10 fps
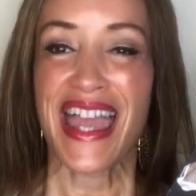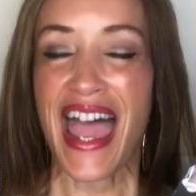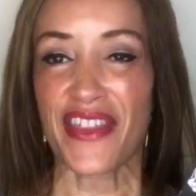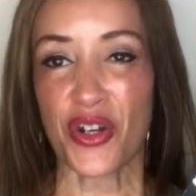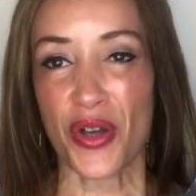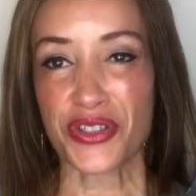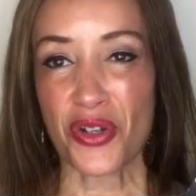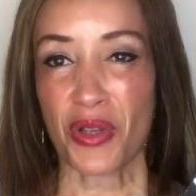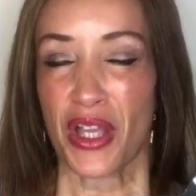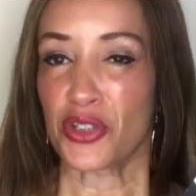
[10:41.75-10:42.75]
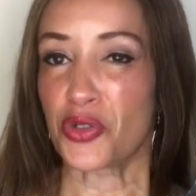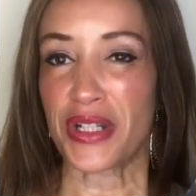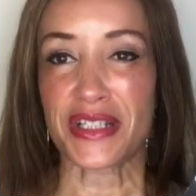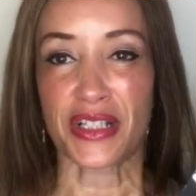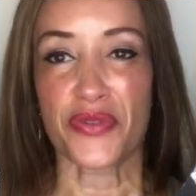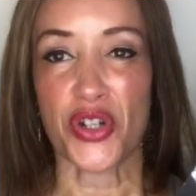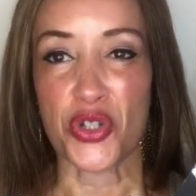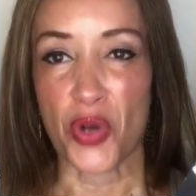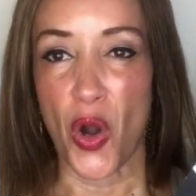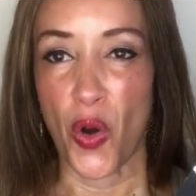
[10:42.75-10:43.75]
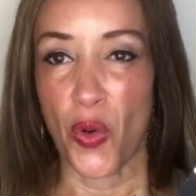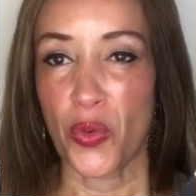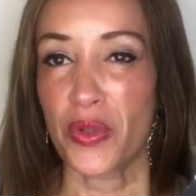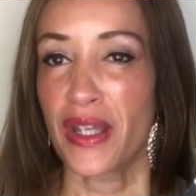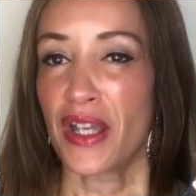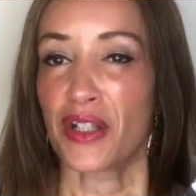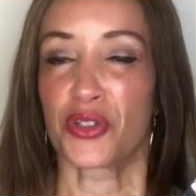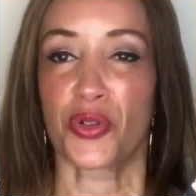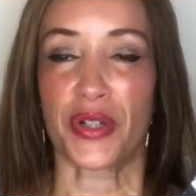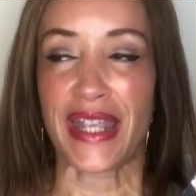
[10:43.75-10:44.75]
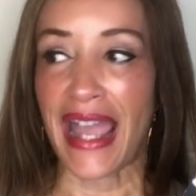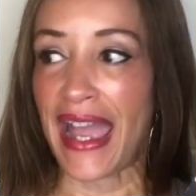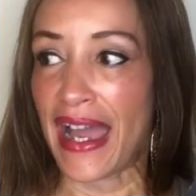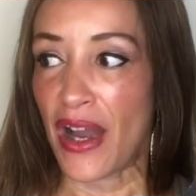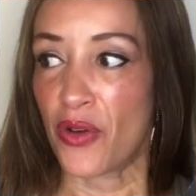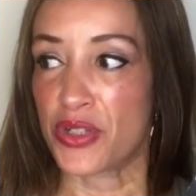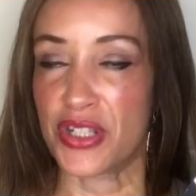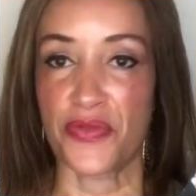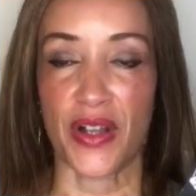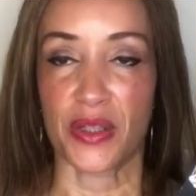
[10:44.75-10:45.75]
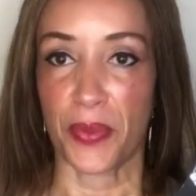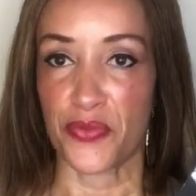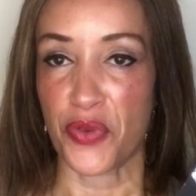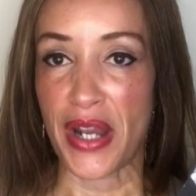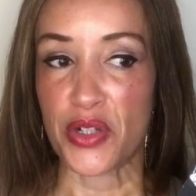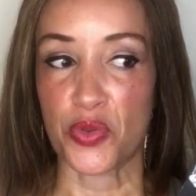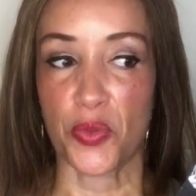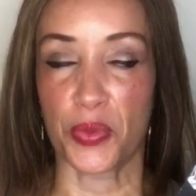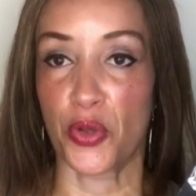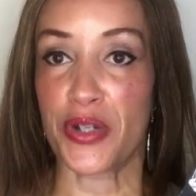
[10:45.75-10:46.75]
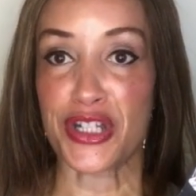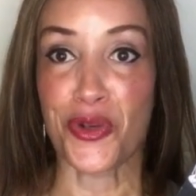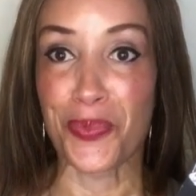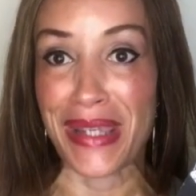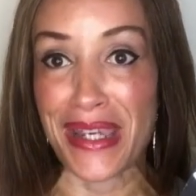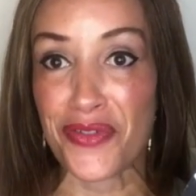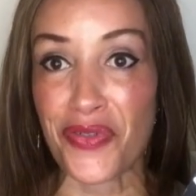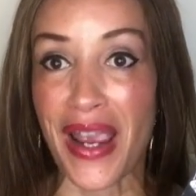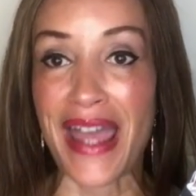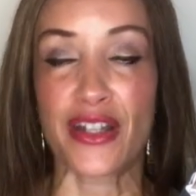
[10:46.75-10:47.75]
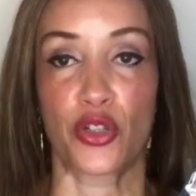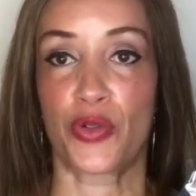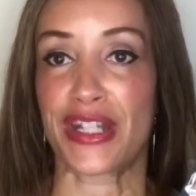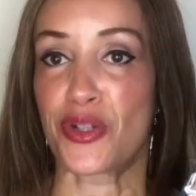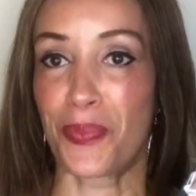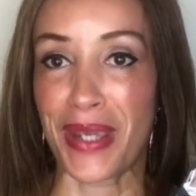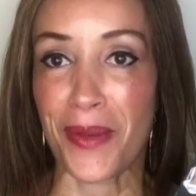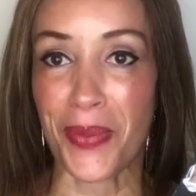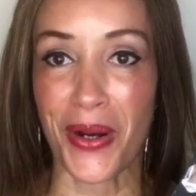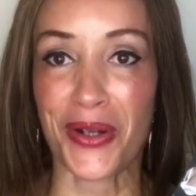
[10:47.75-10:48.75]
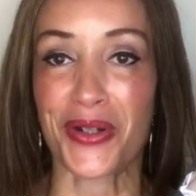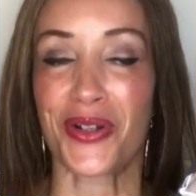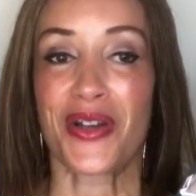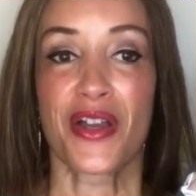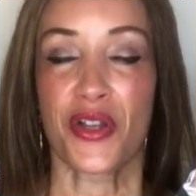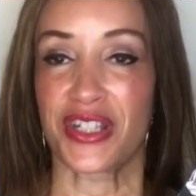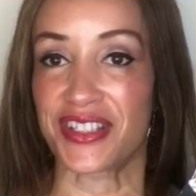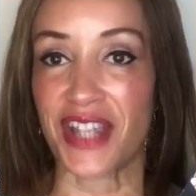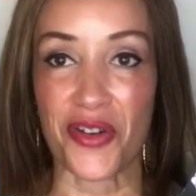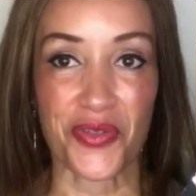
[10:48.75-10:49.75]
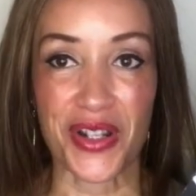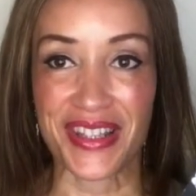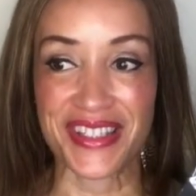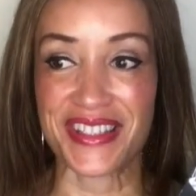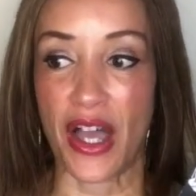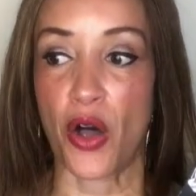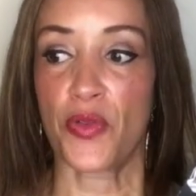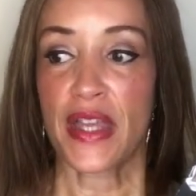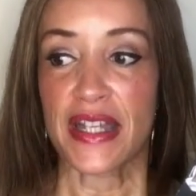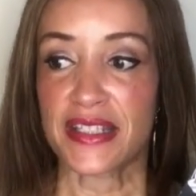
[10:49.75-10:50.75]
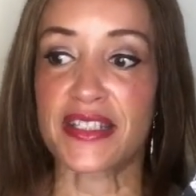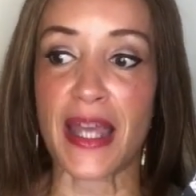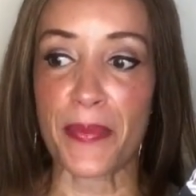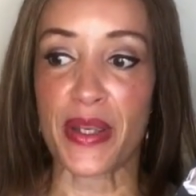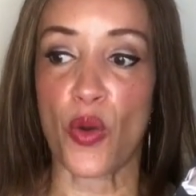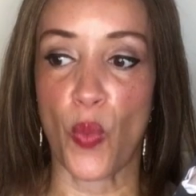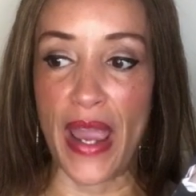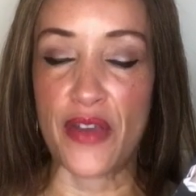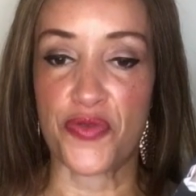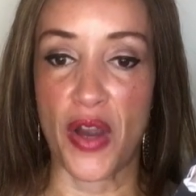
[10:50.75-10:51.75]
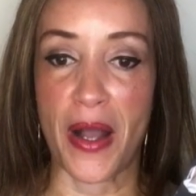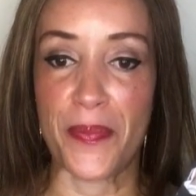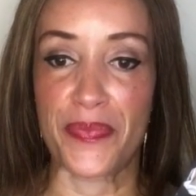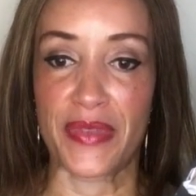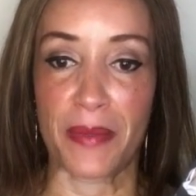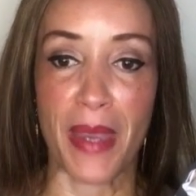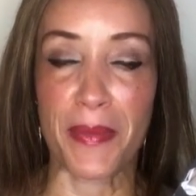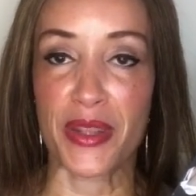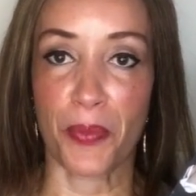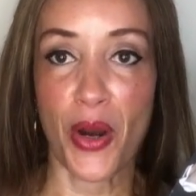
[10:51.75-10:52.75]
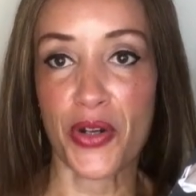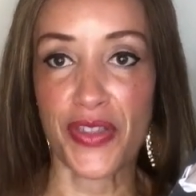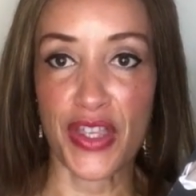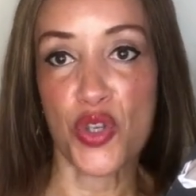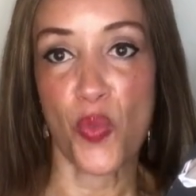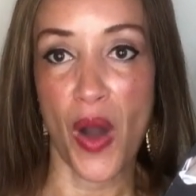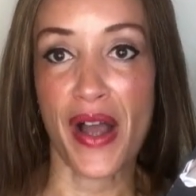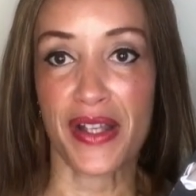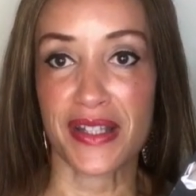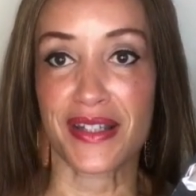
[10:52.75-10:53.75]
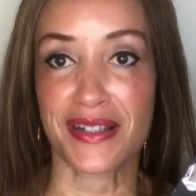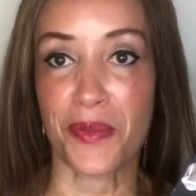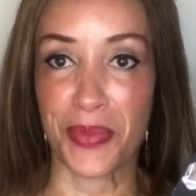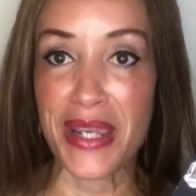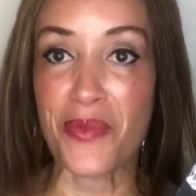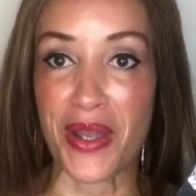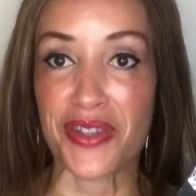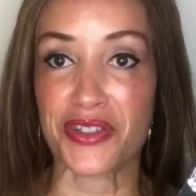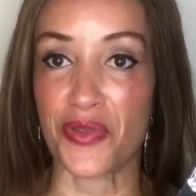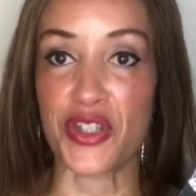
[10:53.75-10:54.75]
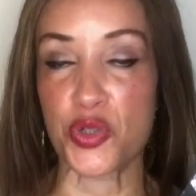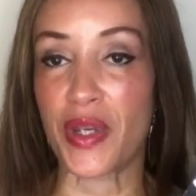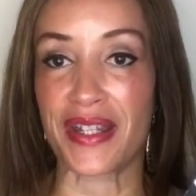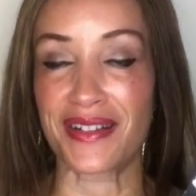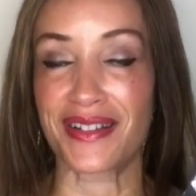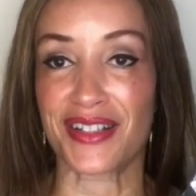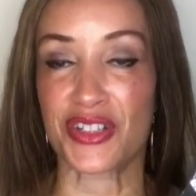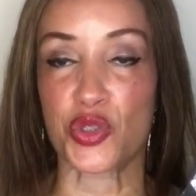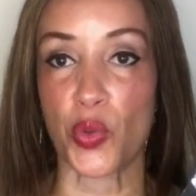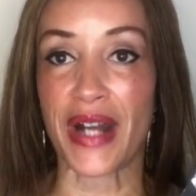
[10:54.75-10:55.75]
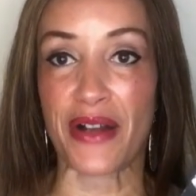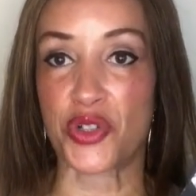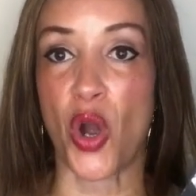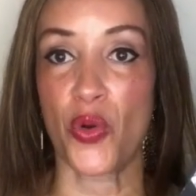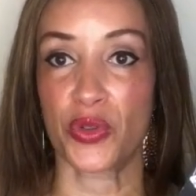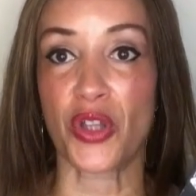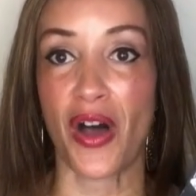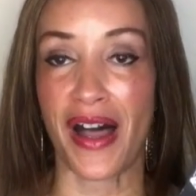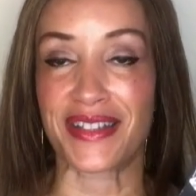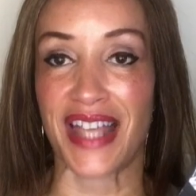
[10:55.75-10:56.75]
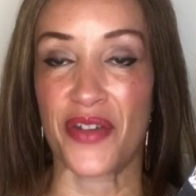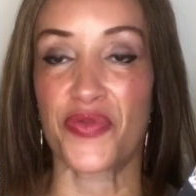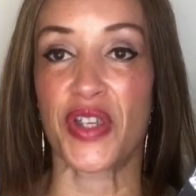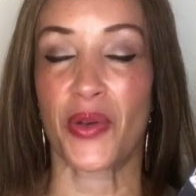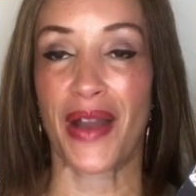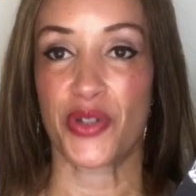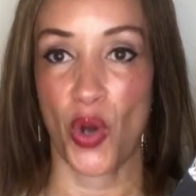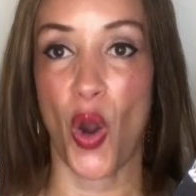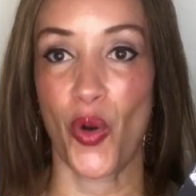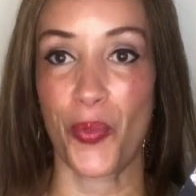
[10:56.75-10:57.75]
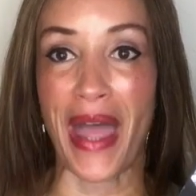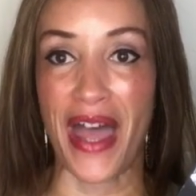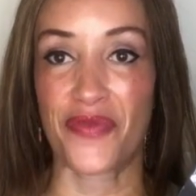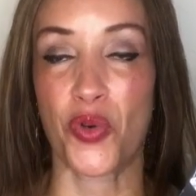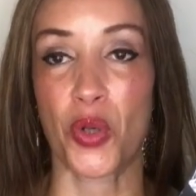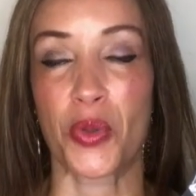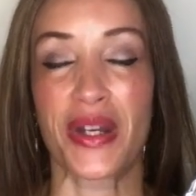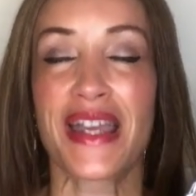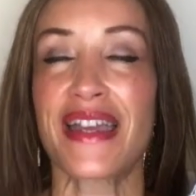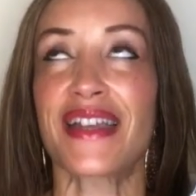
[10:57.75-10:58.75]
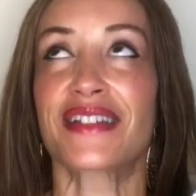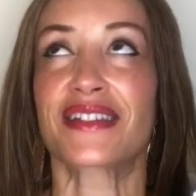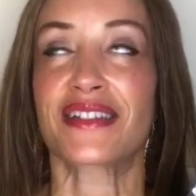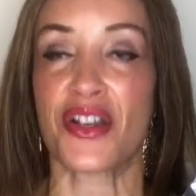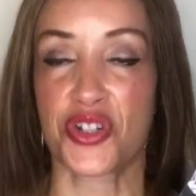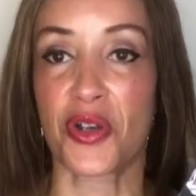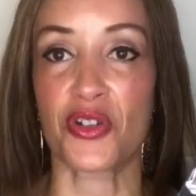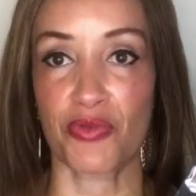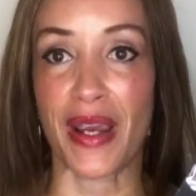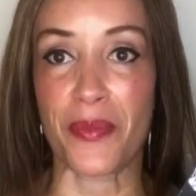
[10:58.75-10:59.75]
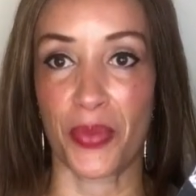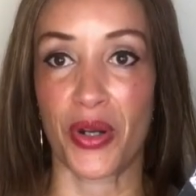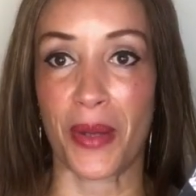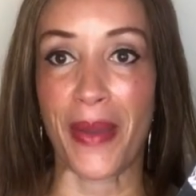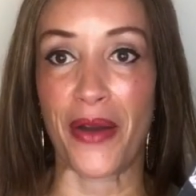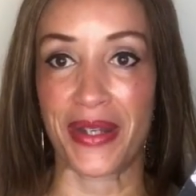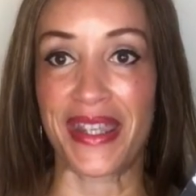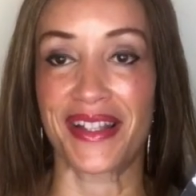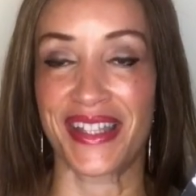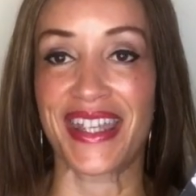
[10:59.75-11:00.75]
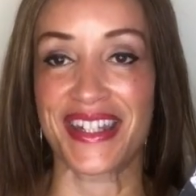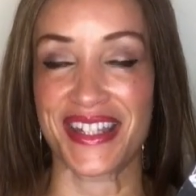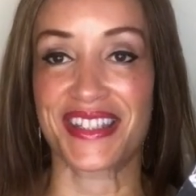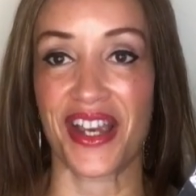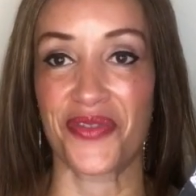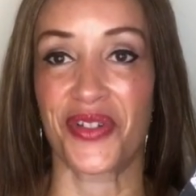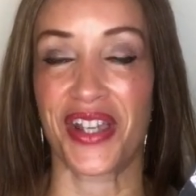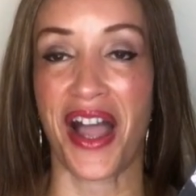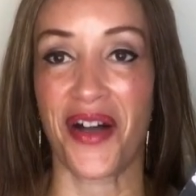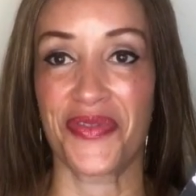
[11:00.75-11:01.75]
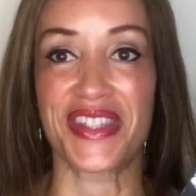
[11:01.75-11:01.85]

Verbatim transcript: And then also learning to live on your own, learning how to develop a friend group, learning to be a friend, learning to be a partner, discovering the self, stepping away from maybe the party that you want to be with so that you can sort out your own thoughts and figure out your own path forward. It's such a great book about healing and discovery of the